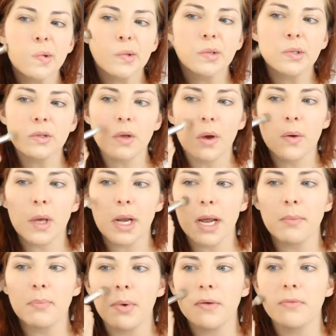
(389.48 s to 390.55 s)
So, and
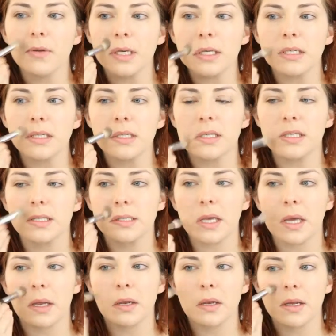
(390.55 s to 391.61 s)
I buff it into the
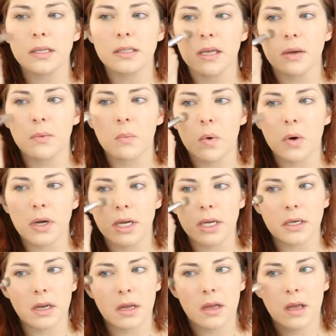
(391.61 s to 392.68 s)
skin because I don't want
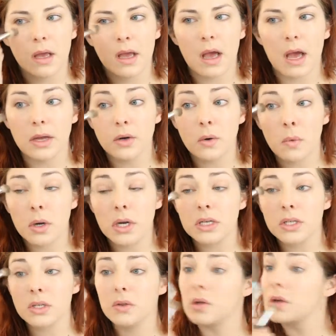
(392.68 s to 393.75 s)

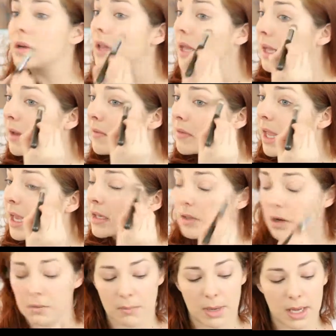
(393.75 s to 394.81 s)
it to look like I've caked
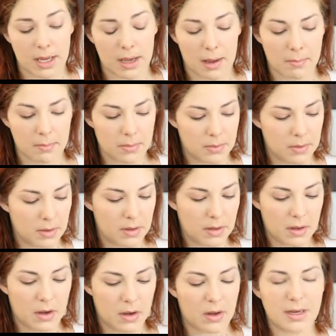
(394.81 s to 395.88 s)
on makeup
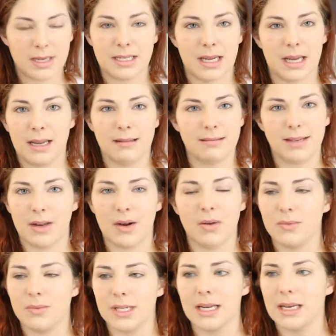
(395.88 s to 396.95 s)
on a
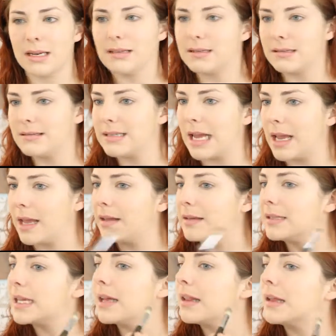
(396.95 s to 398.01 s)
day-to-day,
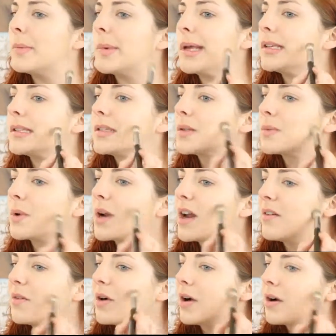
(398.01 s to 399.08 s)
daily basis,
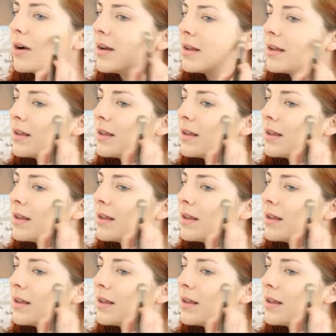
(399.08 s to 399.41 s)
whatever.